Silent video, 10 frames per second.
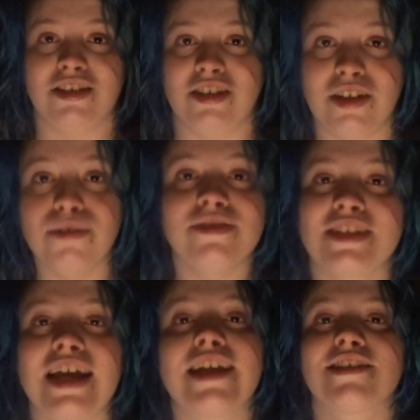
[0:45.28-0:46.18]
don't
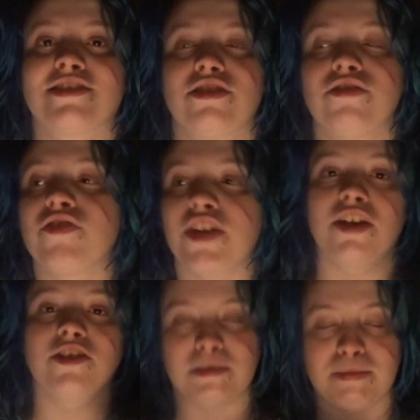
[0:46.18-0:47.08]
take stuff that you're
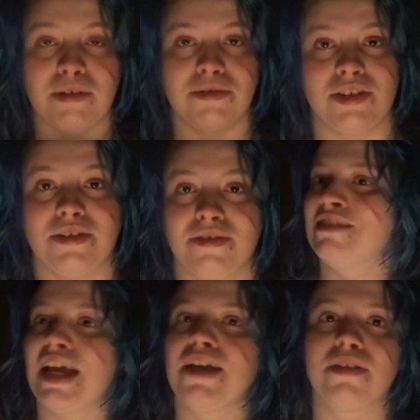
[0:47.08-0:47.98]
not supposed to.
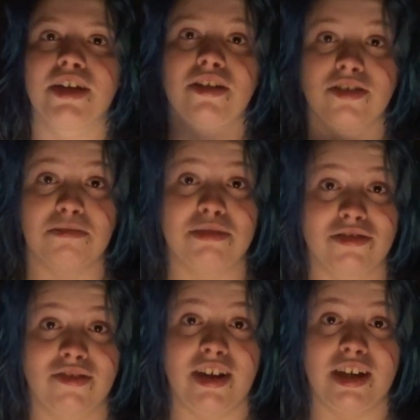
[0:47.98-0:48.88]
Take what your doctor
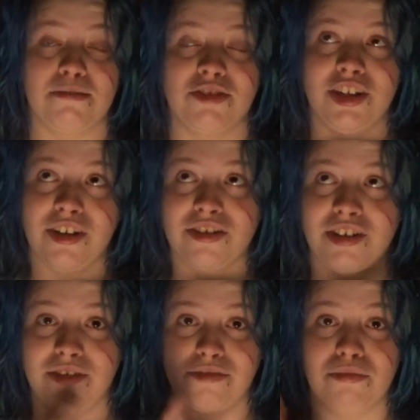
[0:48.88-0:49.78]
prescribes. Your doctor
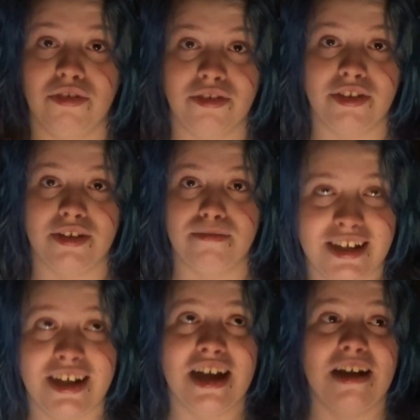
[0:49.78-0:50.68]
knows more than
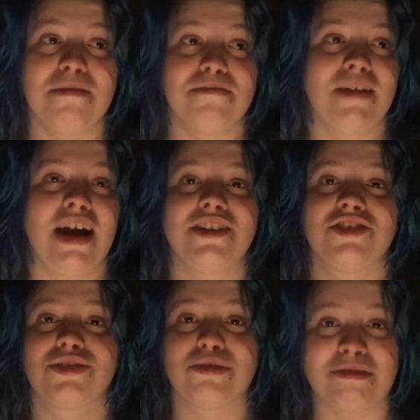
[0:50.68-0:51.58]
me. I
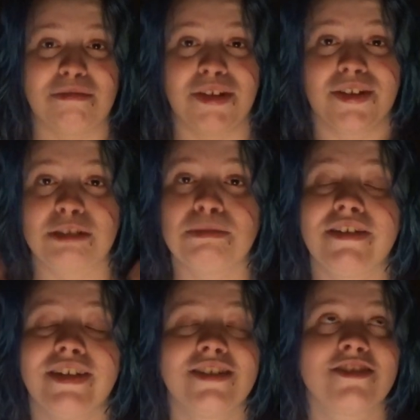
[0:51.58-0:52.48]
just talk about my
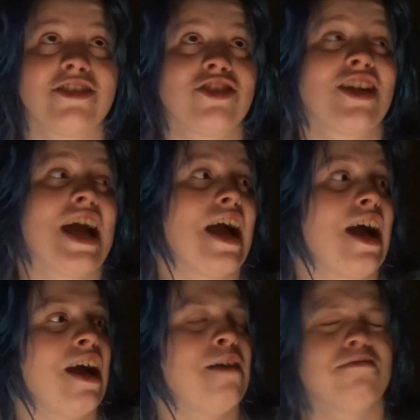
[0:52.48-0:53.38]
experience and
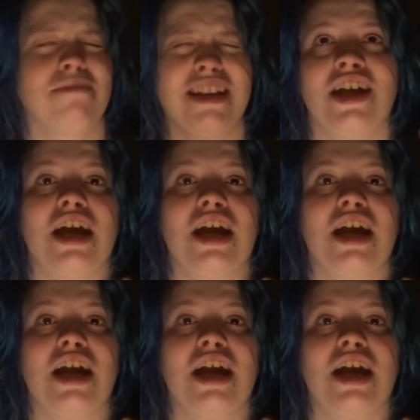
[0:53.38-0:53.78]
share my life.